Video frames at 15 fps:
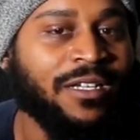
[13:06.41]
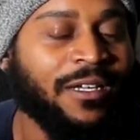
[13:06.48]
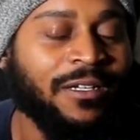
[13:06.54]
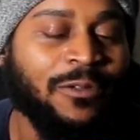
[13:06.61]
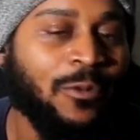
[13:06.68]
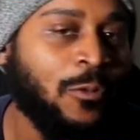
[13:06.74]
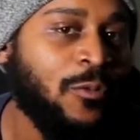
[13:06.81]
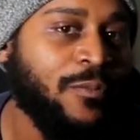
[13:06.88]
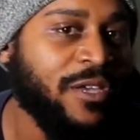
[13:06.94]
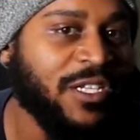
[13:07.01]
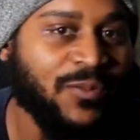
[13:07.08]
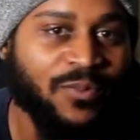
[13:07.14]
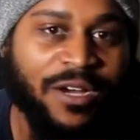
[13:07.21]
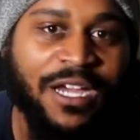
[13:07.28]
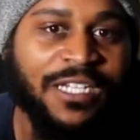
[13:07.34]
I wouldn't be
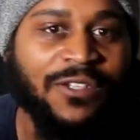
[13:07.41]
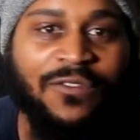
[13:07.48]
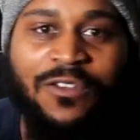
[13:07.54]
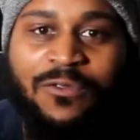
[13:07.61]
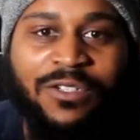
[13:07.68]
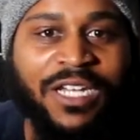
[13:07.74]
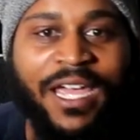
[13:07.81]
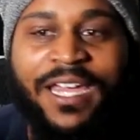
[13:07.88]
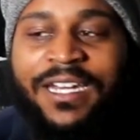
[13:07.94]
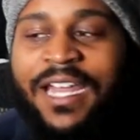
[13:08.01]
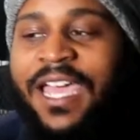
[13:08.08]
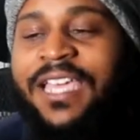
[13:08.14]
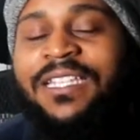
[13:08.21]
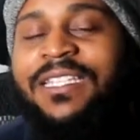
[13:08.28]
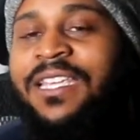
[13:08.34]
surprised if he was like
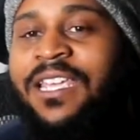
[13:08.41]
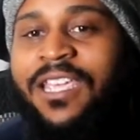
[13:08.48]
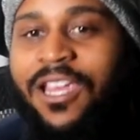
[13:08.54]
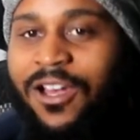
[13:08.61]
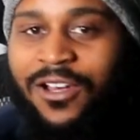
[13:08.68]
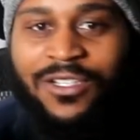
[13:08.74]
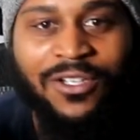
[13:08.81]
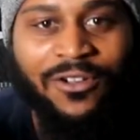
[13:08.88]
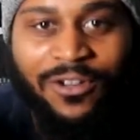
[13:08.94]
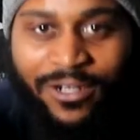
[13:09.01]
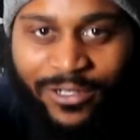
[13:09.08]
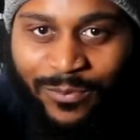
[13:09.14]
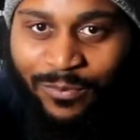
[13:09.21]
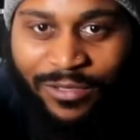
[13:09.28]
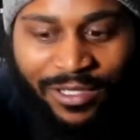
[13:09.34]
nineteen years old
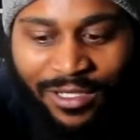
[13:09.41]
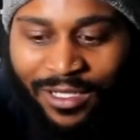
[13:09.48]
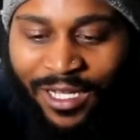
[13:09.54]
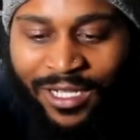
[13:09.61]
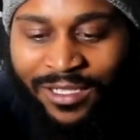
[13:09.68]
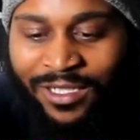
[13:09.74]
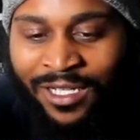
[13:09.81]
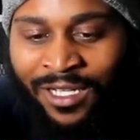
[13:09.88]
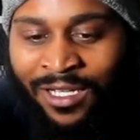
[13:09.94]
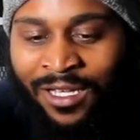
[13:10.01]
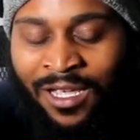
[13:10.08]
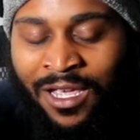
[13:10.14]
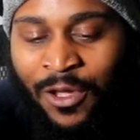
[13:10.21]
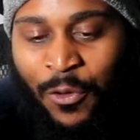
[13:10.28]
or some shit like that.